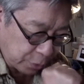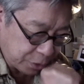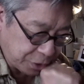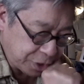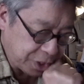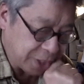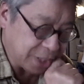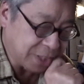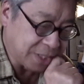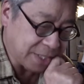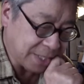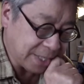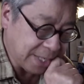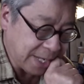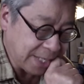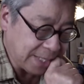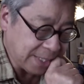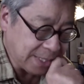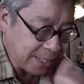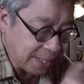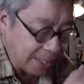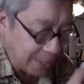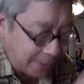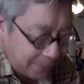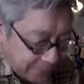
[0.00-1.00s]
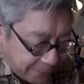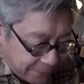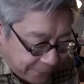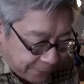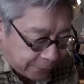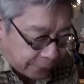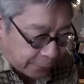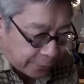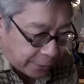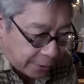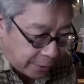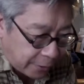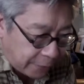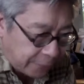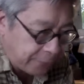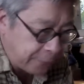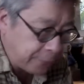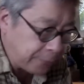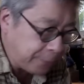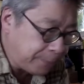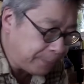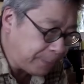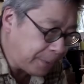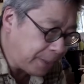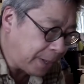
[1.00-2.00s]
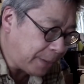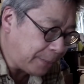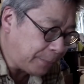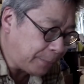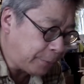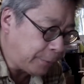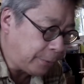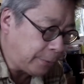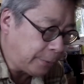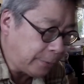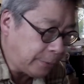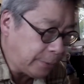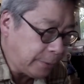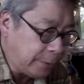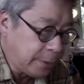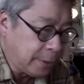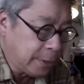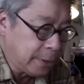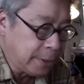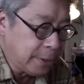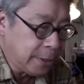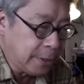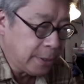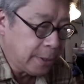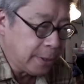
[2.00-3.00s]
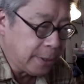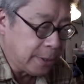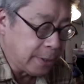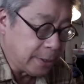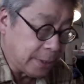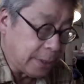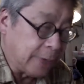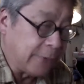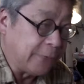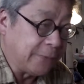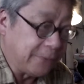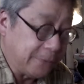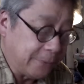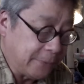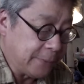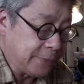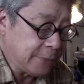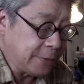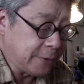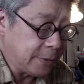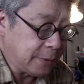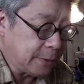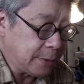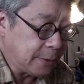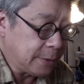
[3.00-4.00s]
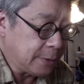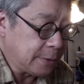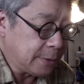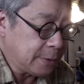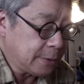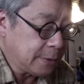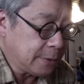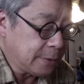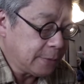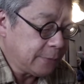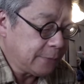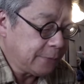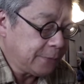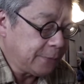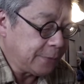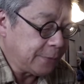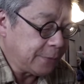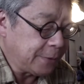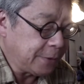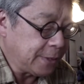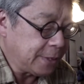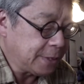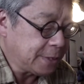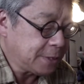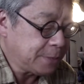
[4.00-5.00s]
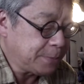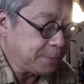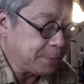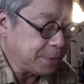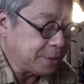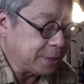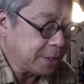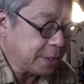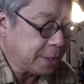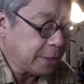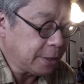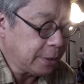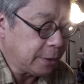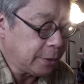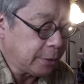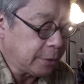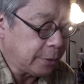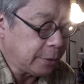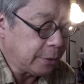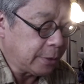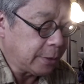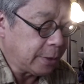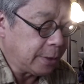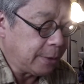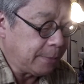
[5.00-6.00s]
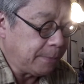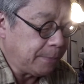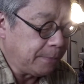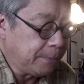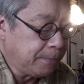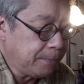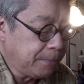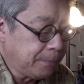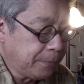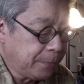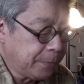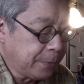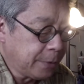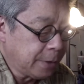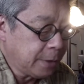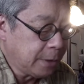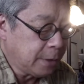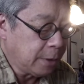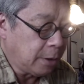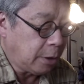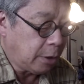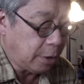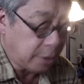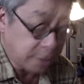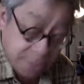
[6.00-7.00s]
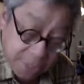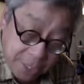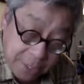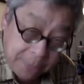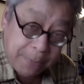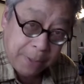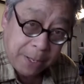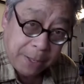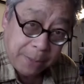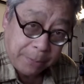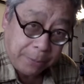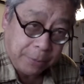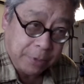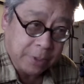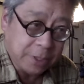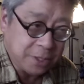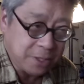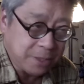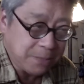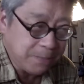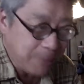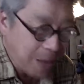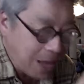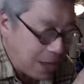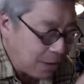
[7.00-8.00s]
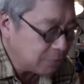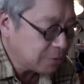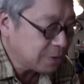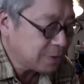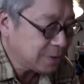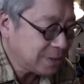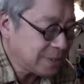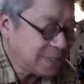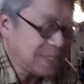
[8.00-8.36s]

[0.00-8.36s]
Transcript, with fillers: Which incidentally, for the Ilford paper, uh, the, uh, for this particular uh, RC paper, it's about